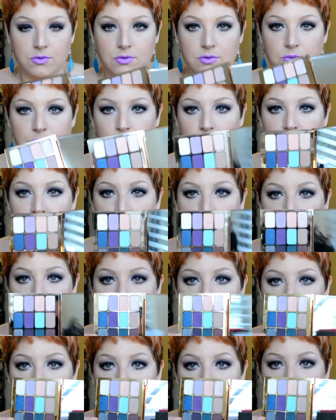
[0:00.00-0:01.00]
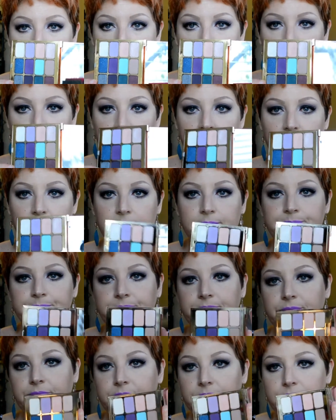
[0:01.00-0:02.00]
when you first open it,
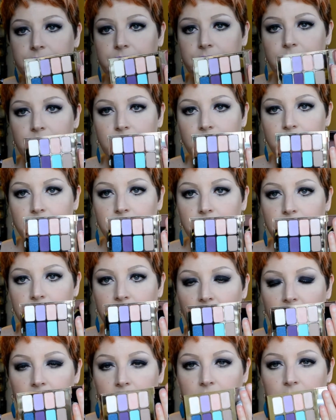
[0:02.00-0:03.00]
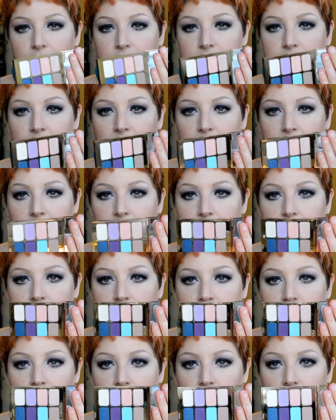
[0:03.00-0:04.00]
it looks like
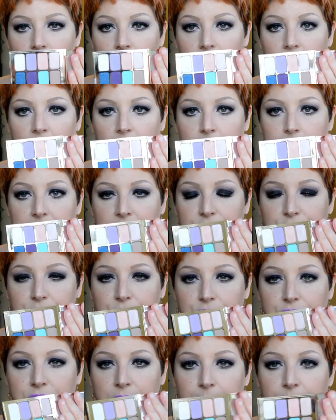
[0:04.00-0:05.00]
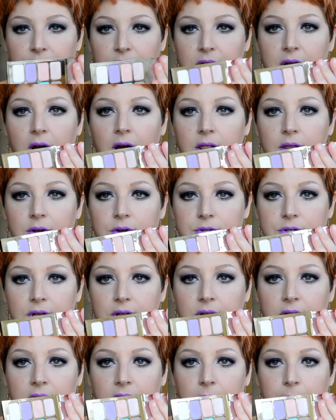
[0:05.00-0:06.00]
it's got a bunch of shimmery colors in
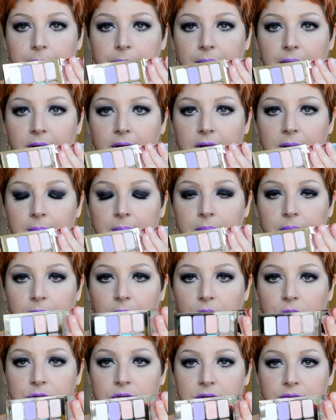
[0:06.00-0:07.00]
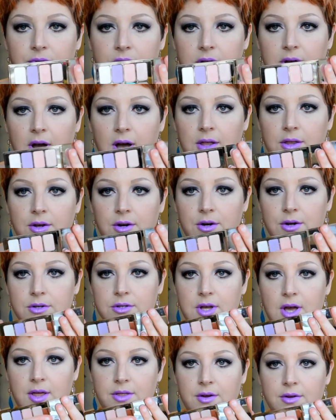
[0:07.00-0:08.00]
it, but most of the colors,
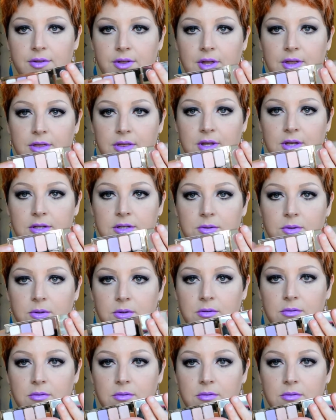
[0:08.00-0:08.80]
other than this